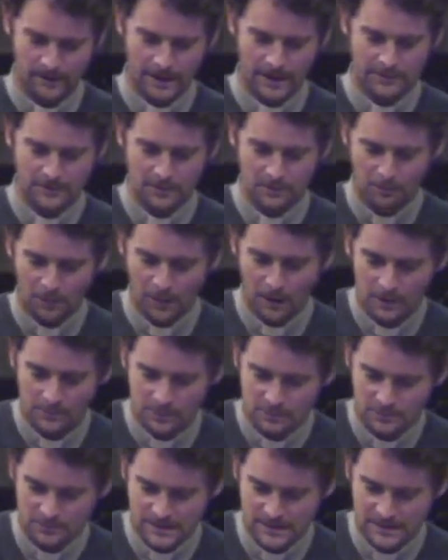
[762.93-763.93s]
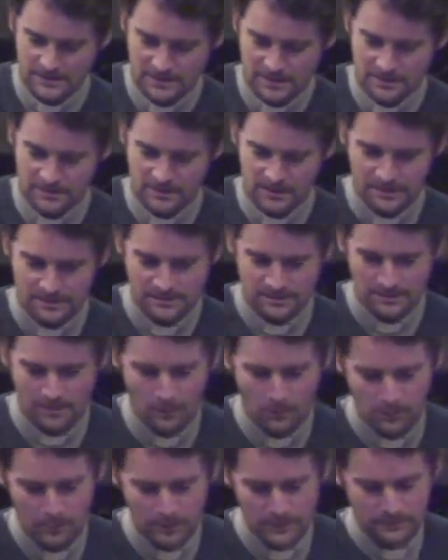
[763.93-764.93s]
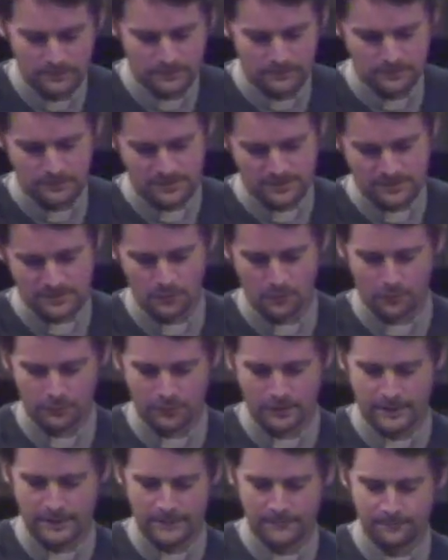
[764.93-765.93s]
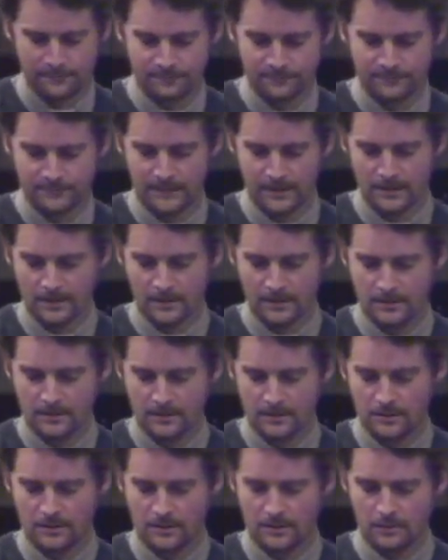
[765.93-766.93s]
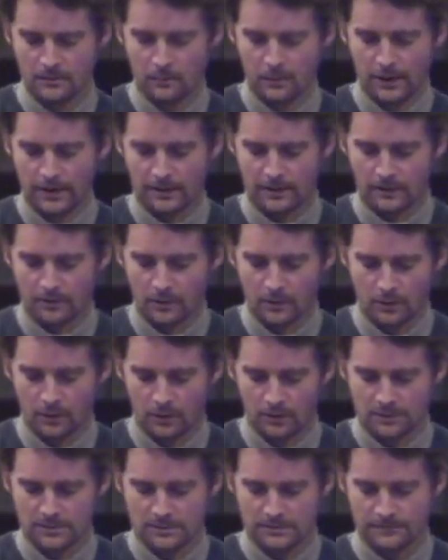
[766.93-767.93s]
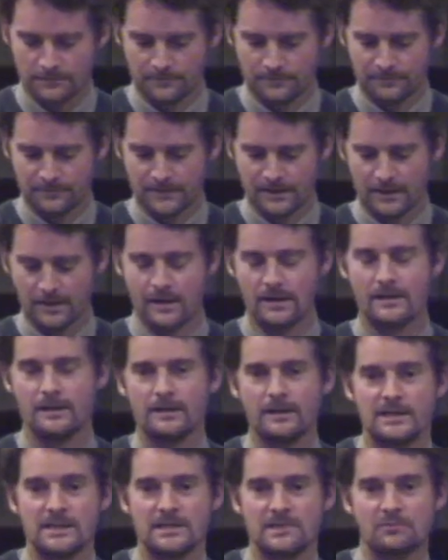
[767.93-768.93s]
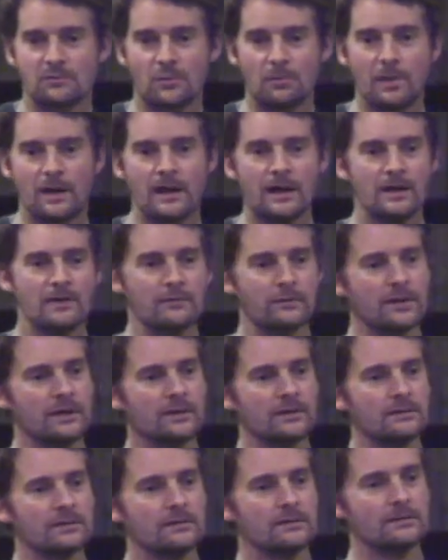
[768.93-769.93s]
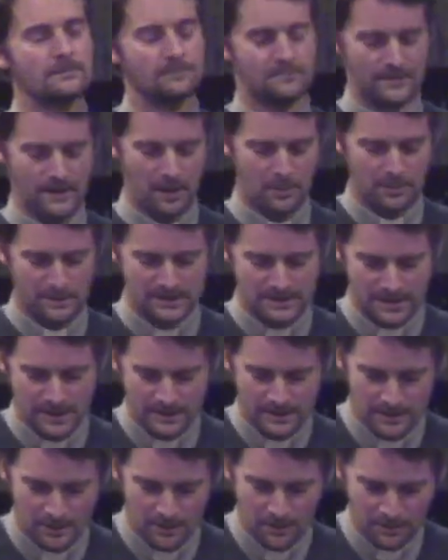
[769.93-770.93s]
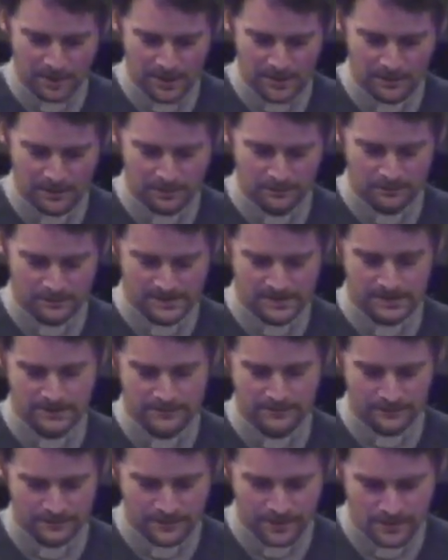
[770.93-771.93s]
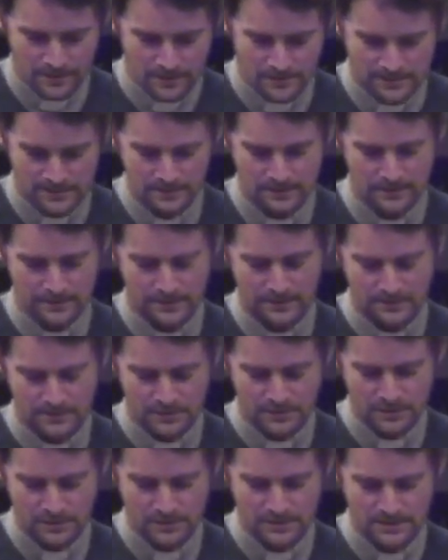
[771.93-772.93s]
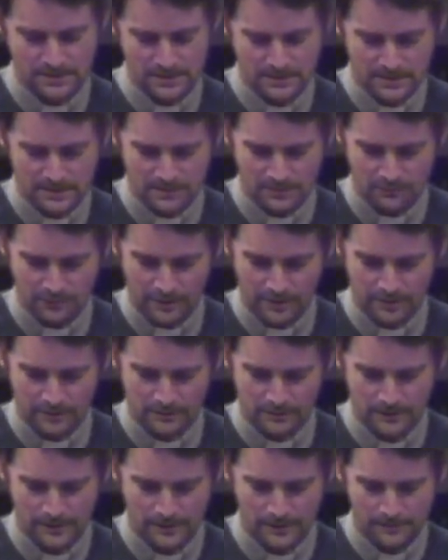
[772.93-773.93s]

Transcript: And the Bible teaches us a wonderful story where God is preparing a particular people, seen first in the Jews in Israel,